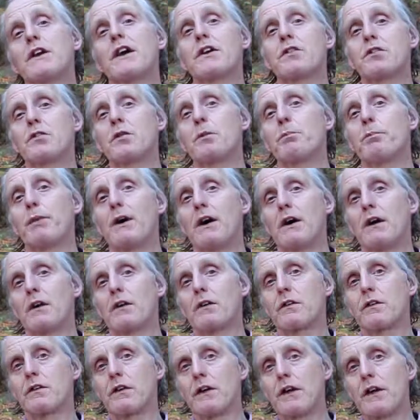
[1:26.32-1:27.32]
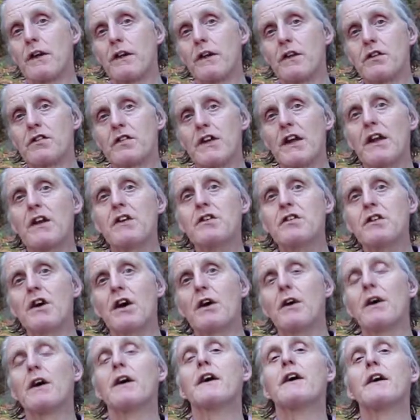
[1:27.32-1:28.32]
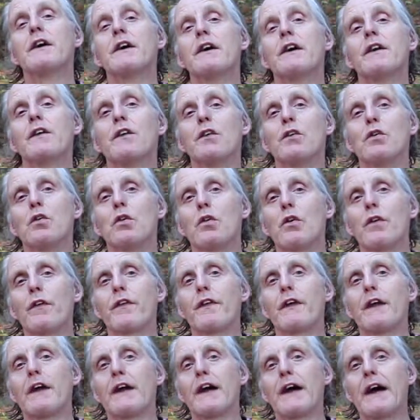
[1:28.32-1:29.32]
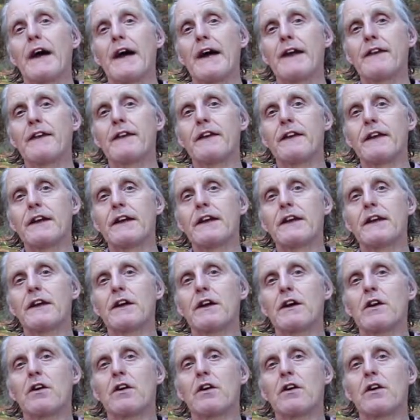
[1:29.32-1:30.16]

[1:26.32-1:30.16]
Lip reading: national parks, the Shenandoah in the north and the